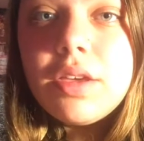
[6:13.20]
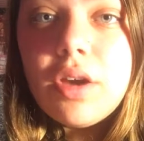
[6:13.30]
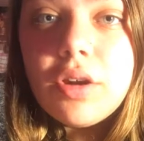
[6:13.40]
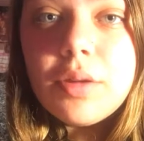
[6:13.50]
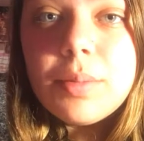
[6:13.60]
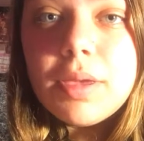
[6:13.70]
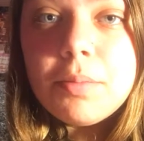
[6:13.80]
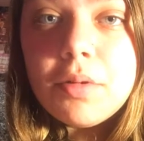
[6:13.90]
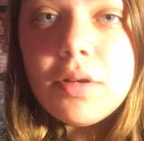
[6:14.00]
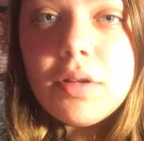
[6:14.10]
younger
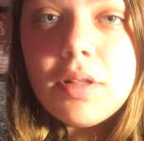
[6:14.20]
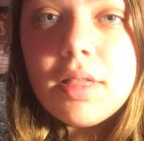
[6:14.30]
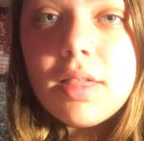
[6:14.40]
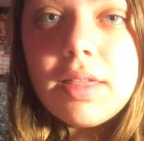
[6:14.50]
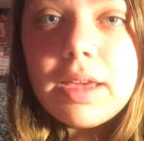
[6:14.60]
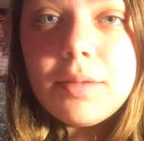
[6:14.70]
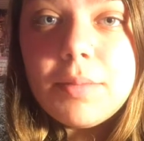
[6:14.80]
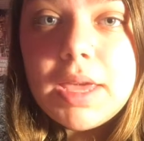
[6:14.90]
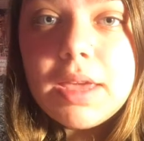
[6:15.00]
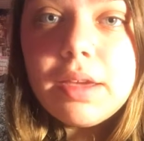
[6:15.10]
people like
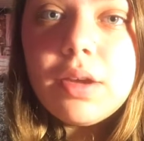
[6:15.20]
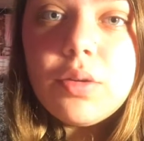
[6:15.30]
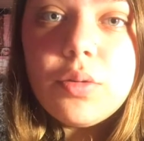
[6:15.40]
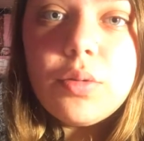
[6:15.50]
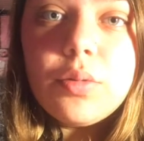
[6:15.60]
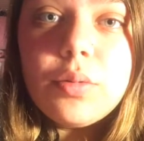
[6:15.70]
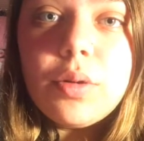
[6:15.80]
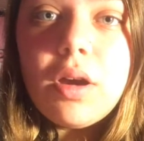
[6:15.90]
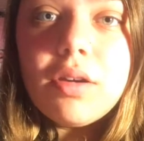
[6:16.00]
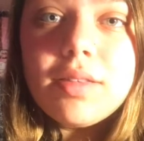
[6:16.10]
me who
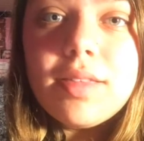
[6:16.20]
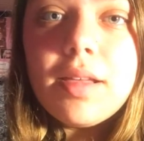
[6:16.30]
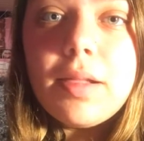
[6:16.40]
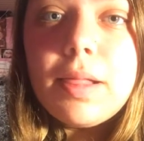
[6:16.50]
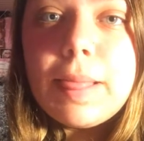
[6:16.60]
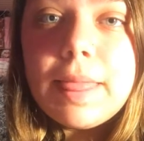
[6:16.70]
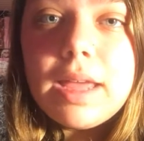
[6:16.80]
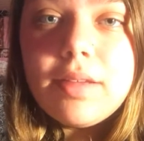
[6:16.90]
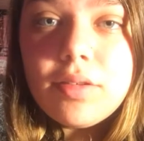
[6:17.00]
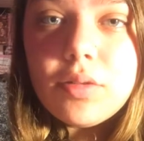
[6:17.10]
are still
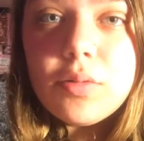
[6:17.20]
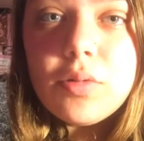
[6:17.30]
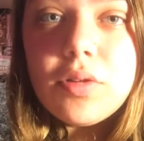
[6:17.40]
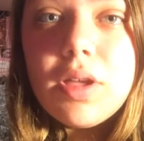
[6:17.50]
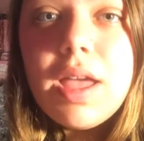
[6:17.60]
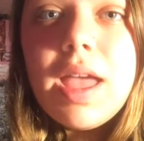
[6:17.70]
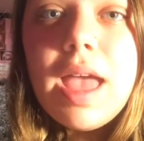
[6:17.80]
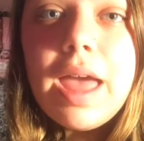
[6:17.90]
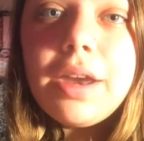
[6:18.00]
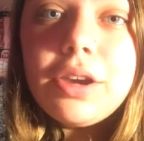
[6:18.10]
in school
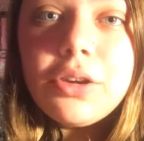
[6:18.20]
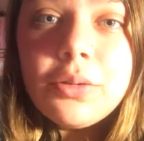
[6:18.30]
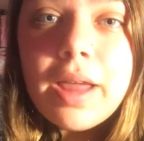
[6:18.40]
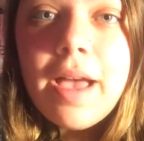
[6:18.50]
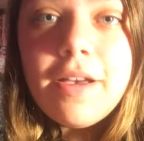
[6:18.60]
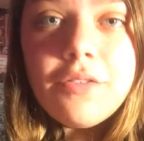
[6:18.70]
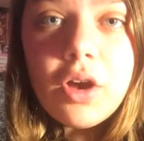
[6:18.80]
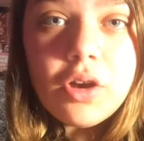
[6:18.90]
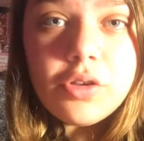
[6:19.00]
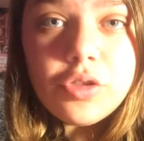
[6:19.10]
and don't have
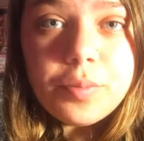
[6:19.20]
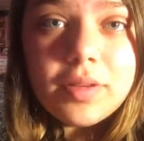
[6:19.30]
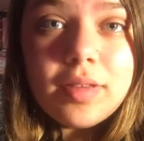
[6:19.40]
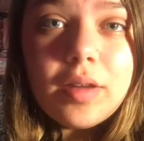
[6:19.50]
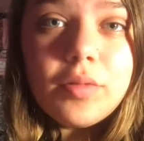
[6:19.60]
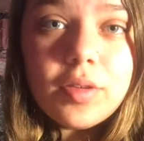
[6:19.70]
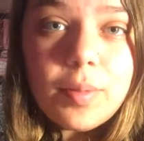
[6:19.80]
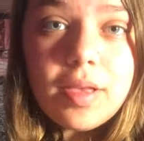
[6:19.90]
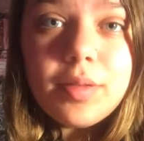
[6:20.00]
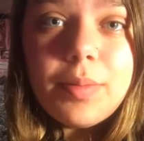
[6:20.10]
100%
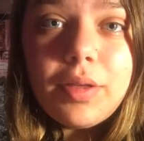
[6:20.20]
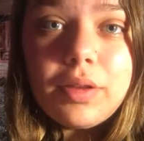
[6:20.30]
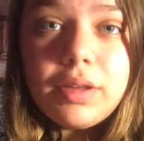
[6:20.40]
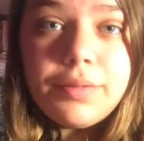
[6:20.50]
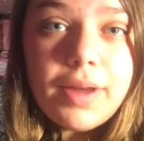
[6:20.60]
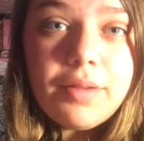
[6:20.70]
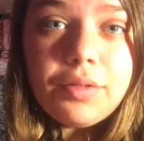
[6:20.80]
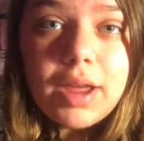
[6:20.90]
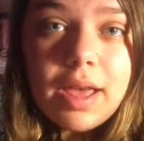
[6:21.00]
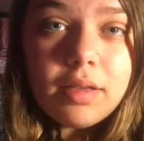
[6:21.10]
responsibility for
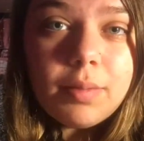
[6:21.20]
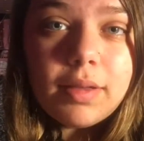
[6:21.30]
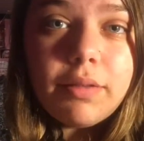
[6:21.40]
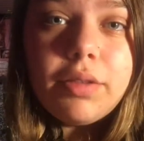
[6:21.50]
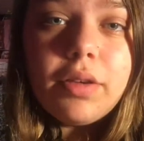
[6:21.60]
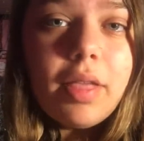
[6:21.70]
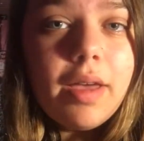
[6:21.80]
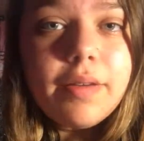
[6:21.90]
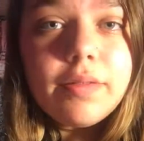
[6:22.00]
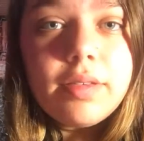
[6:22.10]
every aspect of their
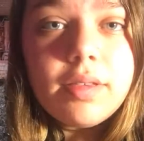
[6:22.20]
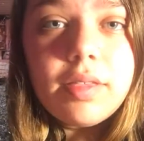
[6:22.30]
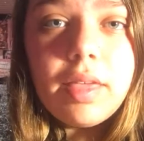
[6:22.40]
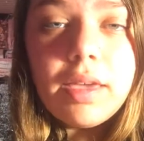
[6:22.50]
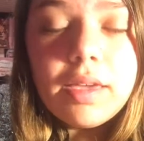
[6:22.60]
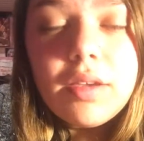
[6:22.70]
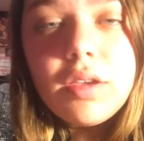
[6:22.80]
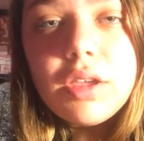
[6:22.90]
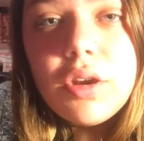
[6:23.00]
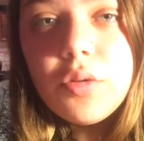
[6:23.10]
lives, like,
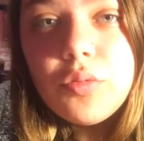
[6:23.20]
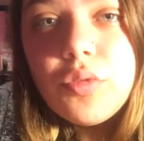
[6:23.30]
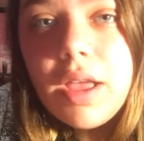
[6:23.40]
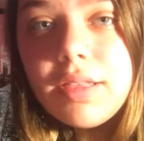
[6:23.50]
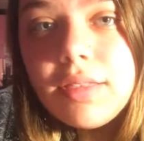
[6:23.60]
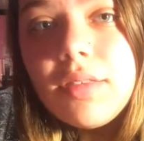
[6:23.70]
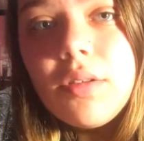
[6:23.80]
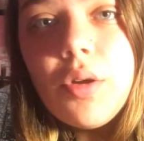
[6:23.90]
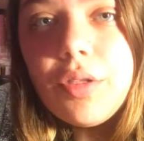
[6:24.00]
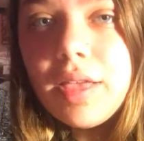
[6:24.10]
rent,
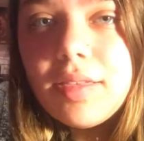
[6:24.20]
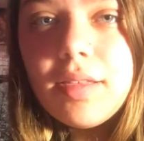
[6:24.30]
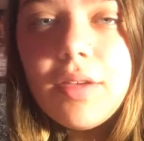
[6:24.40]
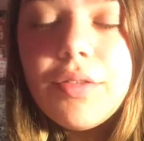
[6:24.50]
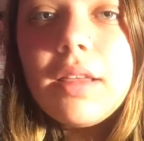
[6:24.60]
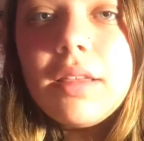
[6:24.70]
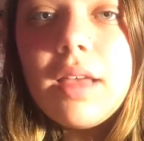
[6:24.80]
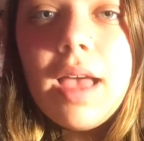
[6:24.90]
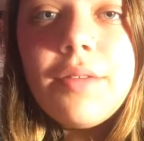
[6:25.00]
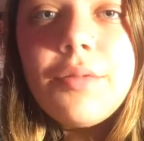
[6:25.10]
all that stuff.
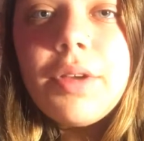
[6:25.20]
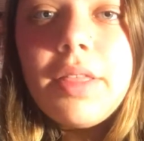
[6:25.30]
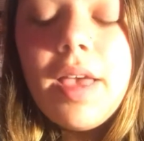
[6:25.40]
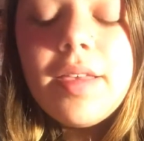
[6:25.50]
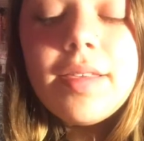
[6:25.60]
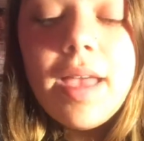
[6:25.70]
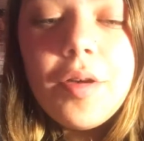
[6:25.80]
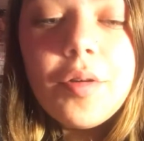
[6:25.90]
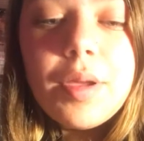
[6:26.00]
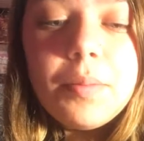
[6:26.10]
I've realized
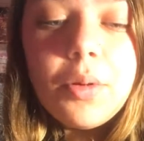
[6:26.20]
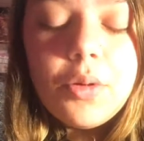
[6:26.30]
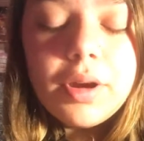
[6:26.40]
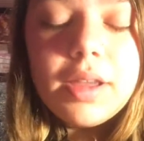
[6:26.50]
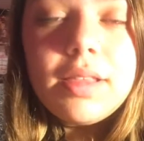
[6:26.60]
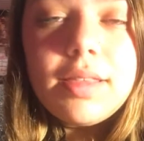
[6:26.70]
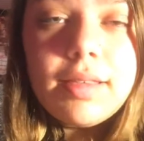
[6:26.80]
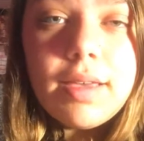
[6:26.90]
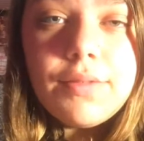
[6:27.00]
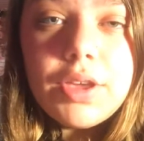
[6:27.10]
how important
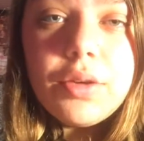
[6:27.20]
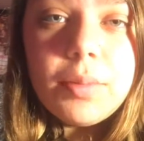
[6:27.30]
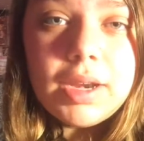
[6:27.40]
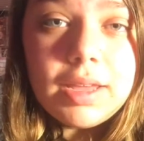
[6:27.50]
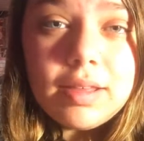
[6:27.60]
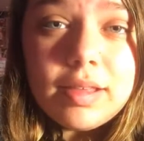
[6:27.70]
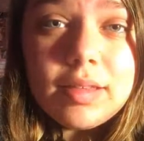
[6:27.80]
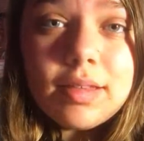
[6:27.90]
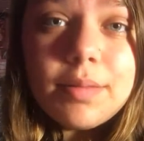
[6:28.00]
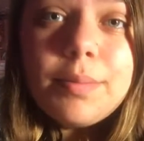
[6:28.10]
saving your money
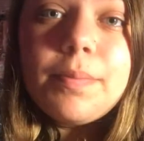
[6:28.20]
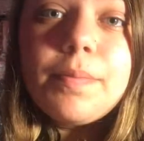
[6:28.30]
is,